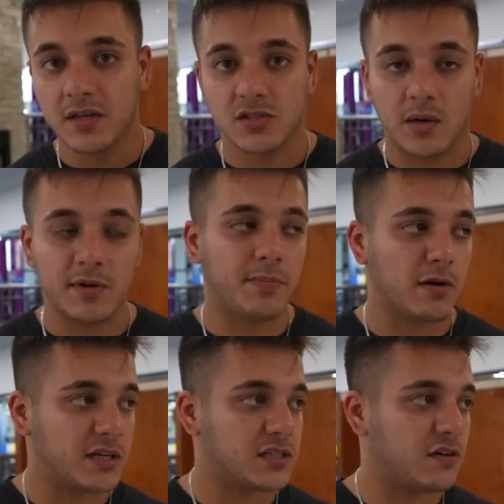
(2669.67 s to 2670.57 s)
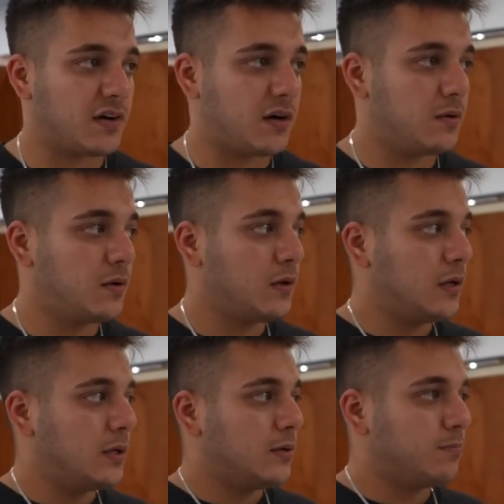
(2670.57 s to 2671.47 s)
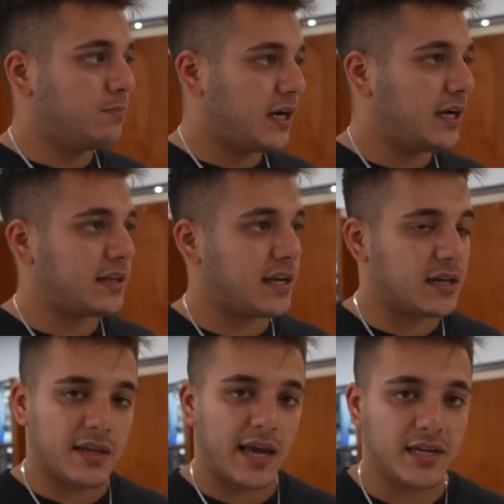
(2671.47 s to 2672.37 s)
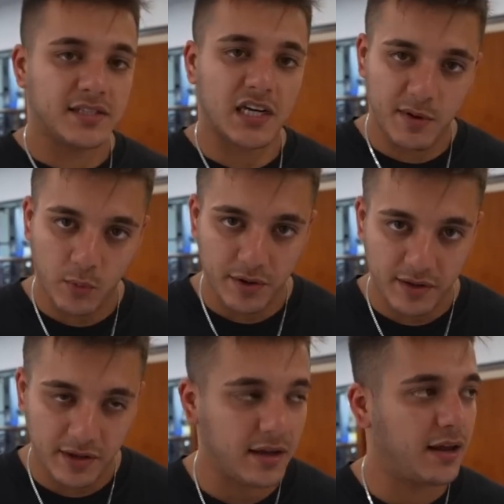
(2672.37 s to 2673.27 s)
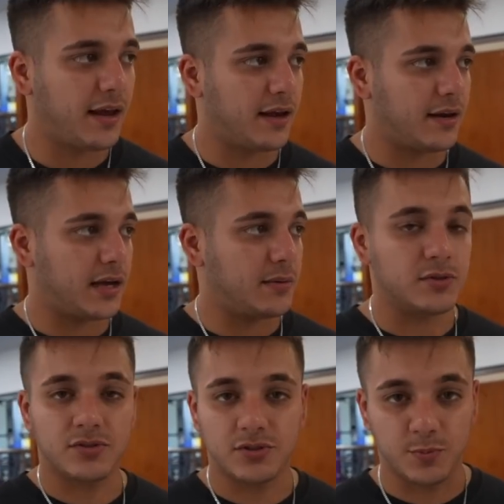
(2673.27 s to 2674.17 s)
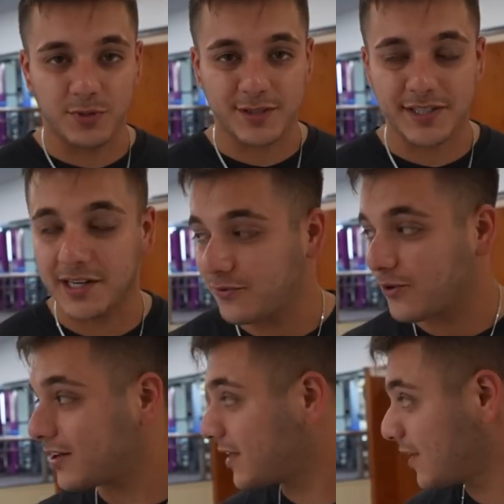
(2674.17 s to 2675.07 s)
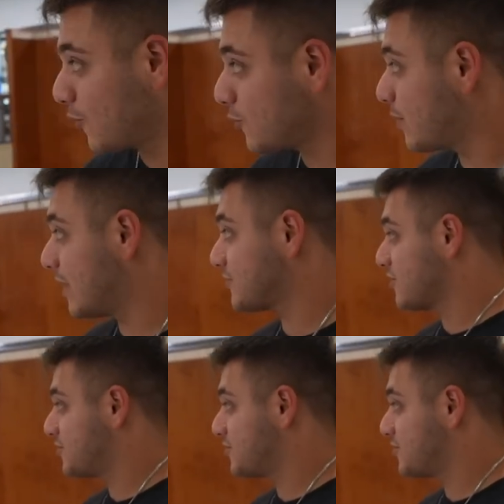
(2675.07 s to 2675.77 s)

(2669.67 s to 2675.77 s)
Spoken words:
So I'm gonna burn myself out. But at the end of the day, it's gonna be worth it, and I am super excited for it. And I know you guys are